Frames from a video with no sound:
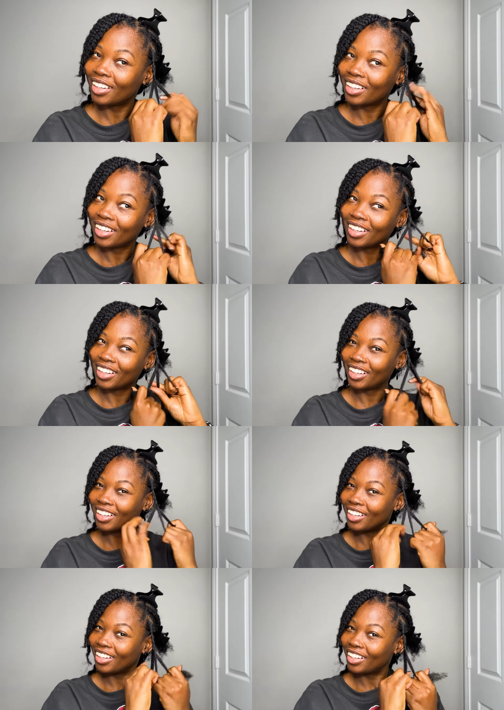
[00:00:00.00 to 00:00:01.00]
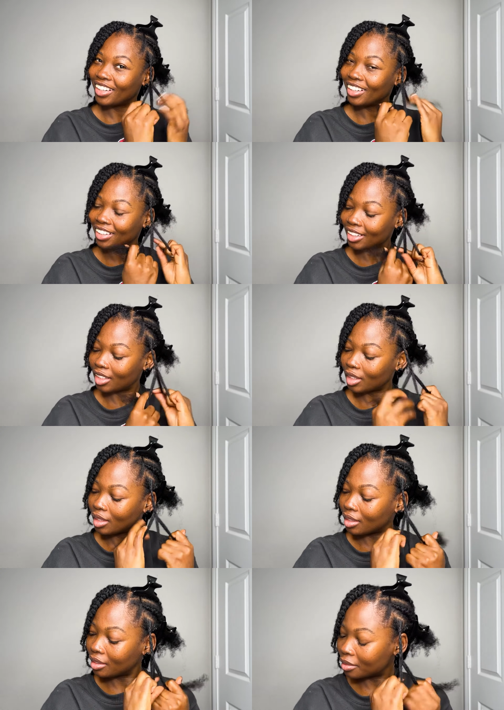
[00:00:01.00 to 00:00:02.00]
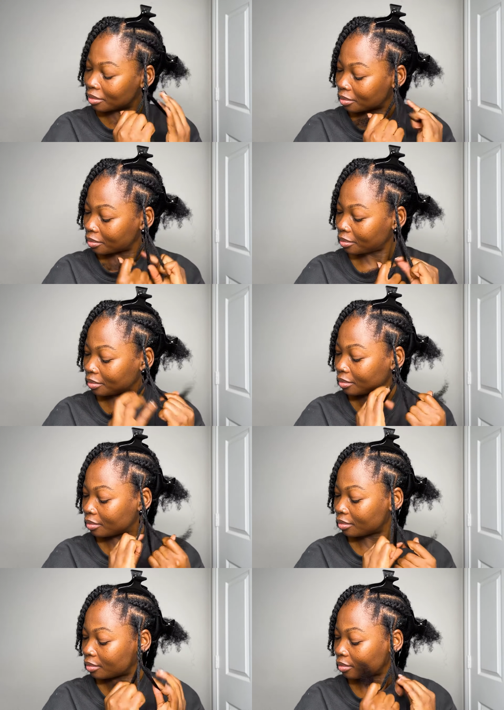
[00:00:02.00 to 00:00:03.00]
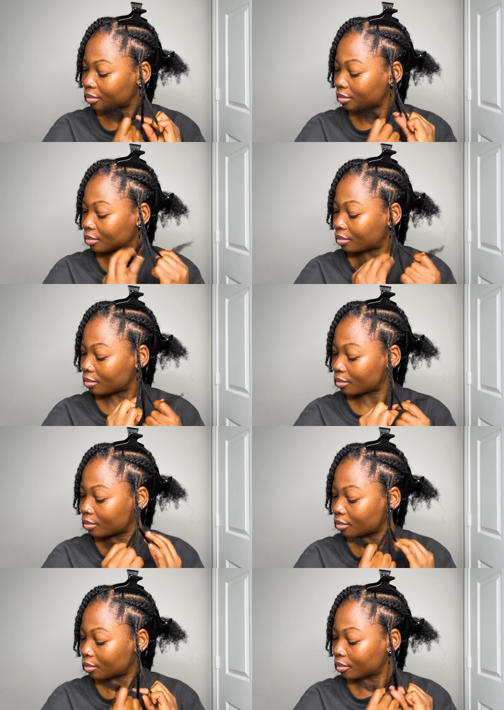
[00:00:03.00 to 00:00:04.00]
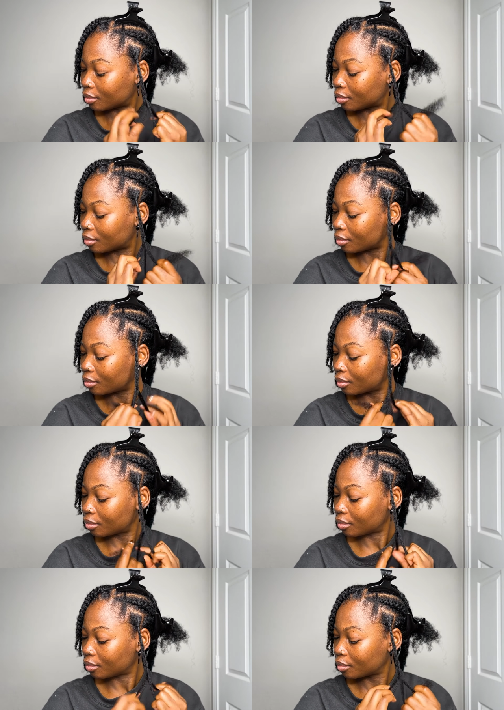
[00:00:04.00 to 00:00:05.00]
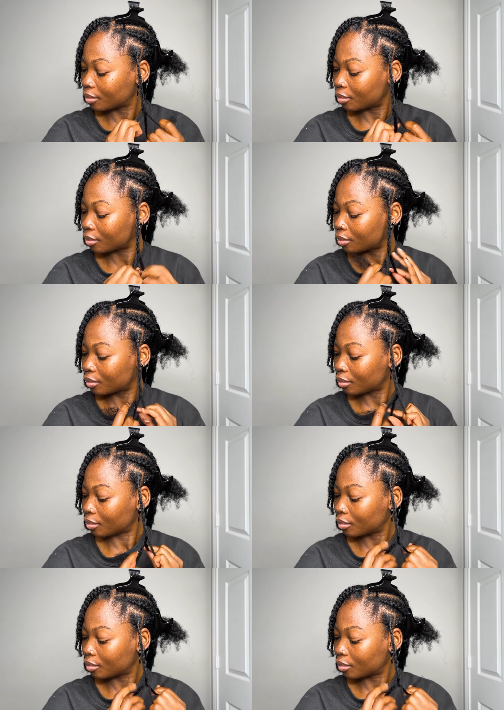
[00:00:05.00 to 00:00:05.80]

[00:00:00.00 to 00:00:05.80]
Nothing is said.